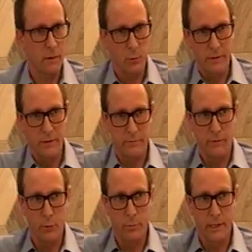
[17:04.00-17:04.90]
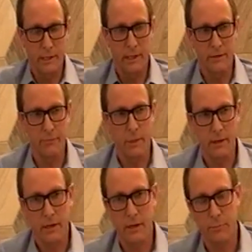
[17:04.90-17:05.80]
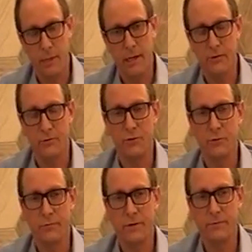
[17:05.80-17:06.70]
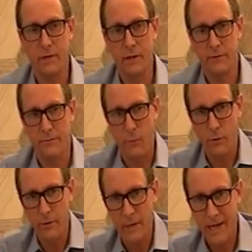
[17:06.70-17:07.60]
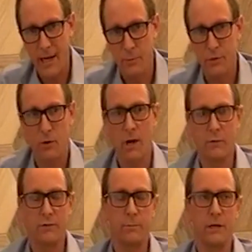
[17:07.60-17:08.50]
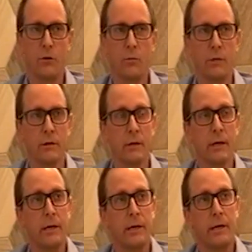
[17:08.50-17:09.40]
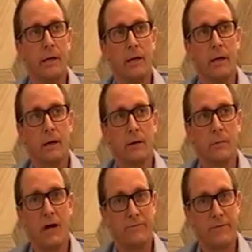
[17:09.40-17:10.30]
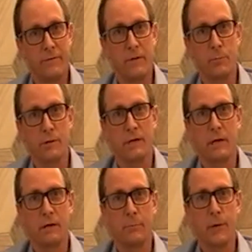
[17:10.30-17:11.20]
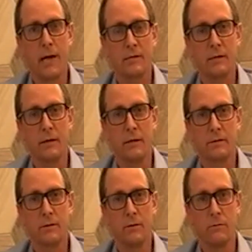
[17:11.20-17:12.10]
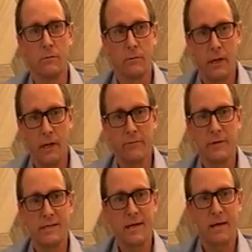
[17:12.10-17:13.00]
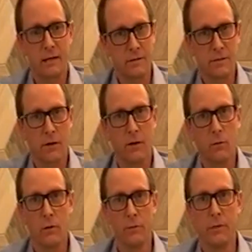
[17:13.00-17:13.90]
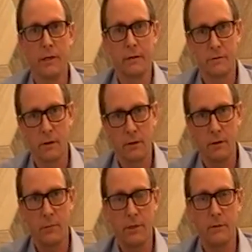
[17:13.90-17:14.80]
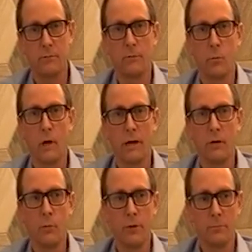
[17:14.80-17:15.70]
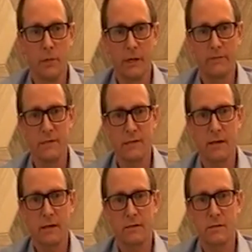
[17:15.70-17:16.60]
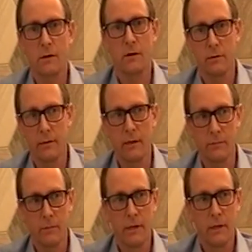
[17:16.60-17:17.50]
up with different opening dates, but I think our plan is June 15th for the campground to be open at 50% capacity. So every second stall will be, it's not going to be wide open, but every second stall. And then